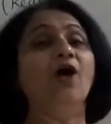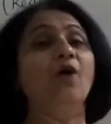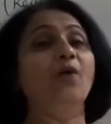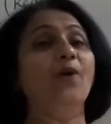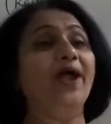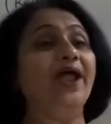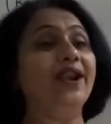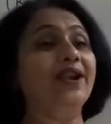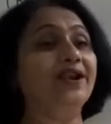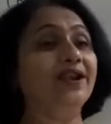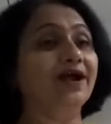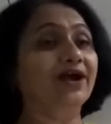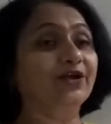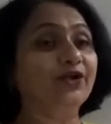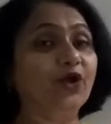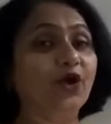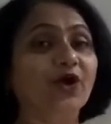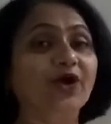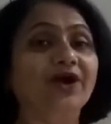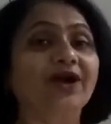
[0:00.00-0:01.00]
When
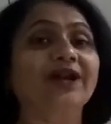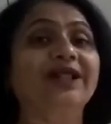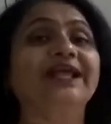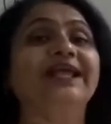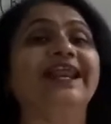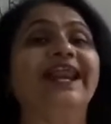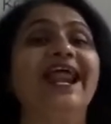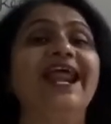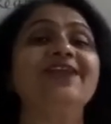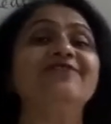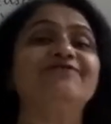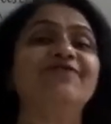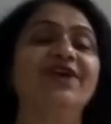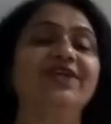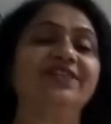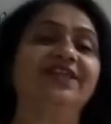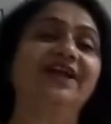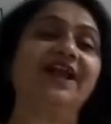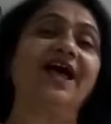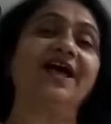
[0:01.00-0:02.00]
your
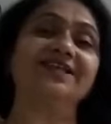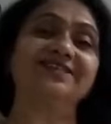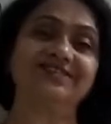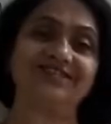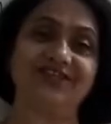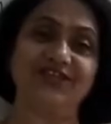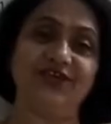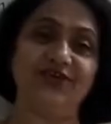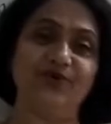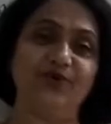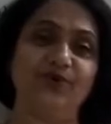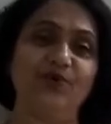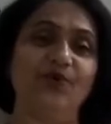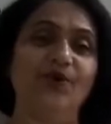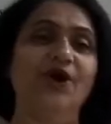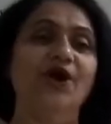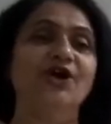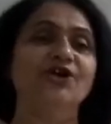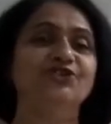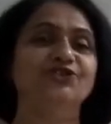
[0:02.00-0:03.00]
grandfather asks
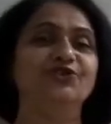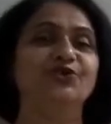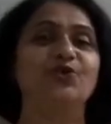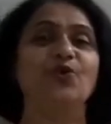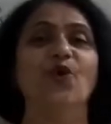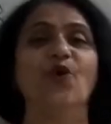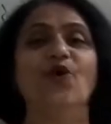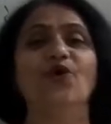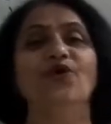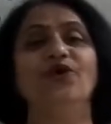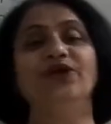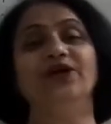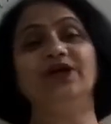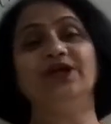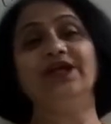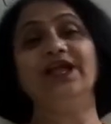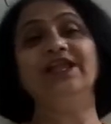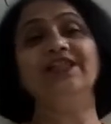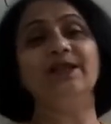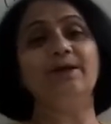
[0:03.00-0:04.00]
you to go
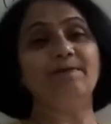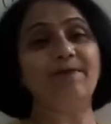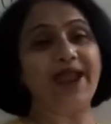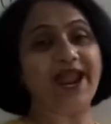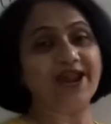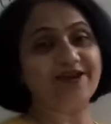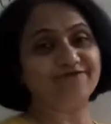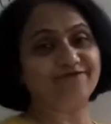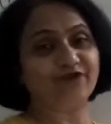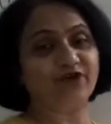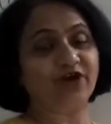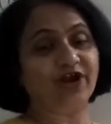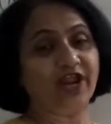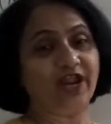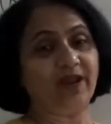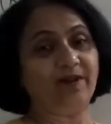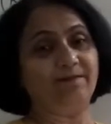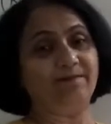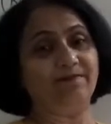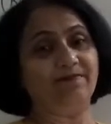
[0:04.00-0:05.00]
in the bank for
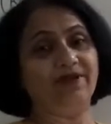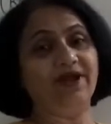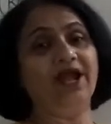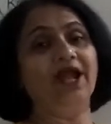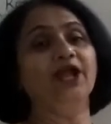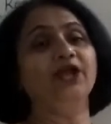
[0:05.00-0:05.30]
him,